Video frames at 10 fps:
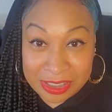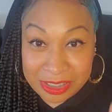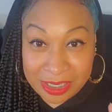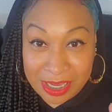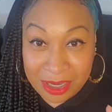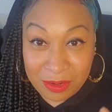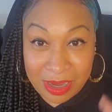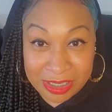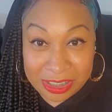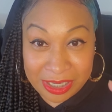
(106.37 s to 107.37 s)
She can't go
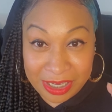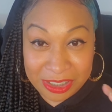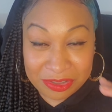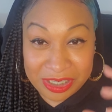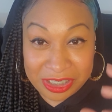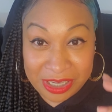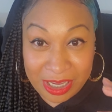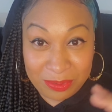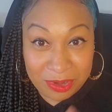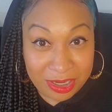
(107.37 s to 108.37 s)
out. She can't drink. She
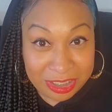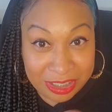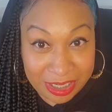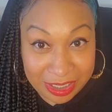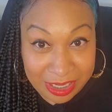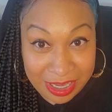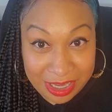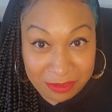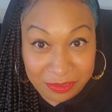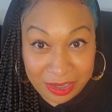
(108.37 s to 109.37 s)
can't party. She get, can't
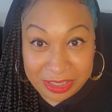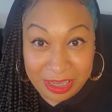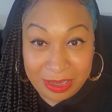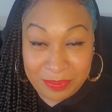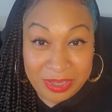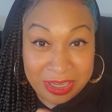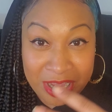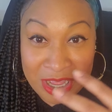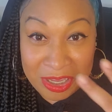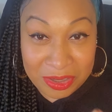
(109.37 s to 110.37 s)
get fucked up. And,
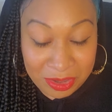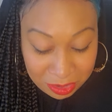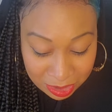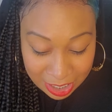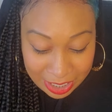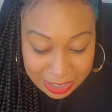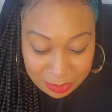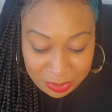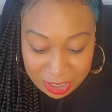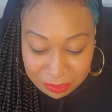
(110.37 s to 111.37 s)
you know, in the
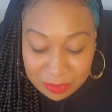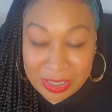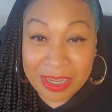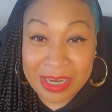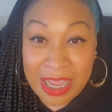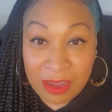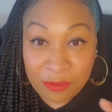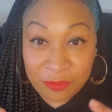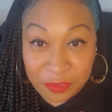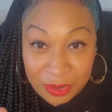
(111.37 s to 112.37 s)
bedroom, they're going to have
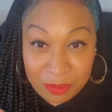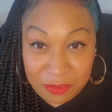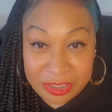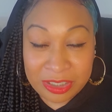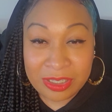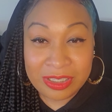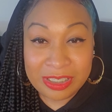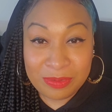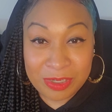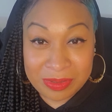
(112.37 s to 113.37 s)
fun with each other. This
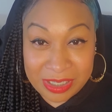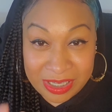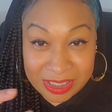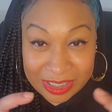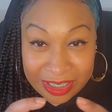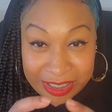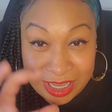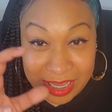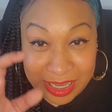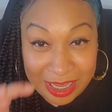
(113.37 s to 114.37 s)
is what I'm saying. This is kind of
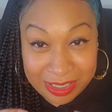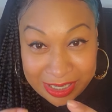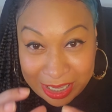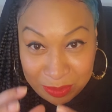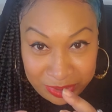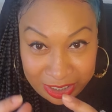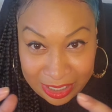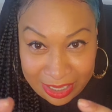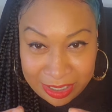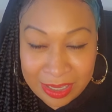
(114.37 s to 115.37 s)
kind, kind of like a be
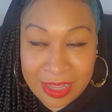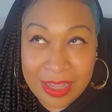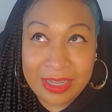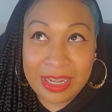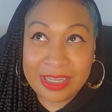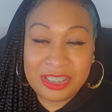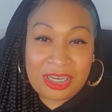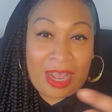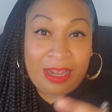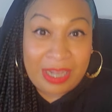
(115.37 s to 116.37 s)
like a, like a
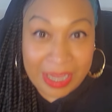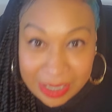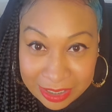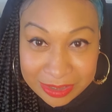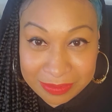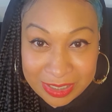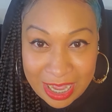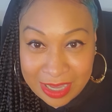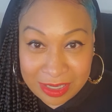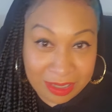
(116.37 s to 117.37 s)
childlike
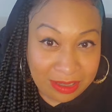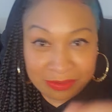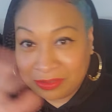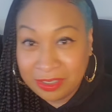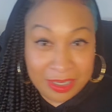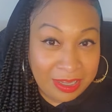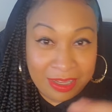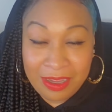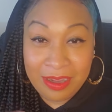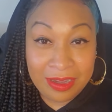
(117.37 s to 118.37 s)
kind of
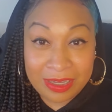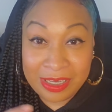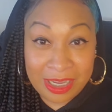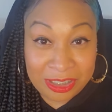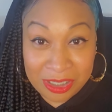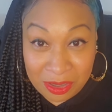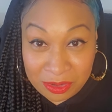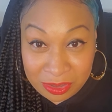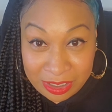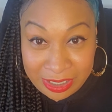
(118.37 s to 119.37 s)
uh, connection
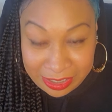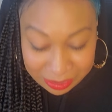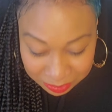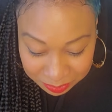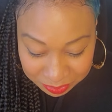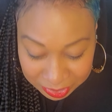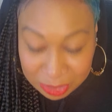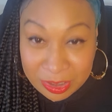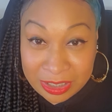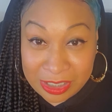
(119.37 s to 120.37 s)
going on here
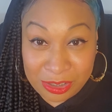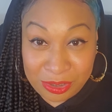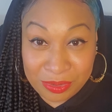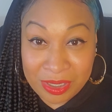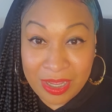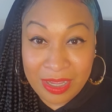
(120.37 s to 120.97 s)
between these two.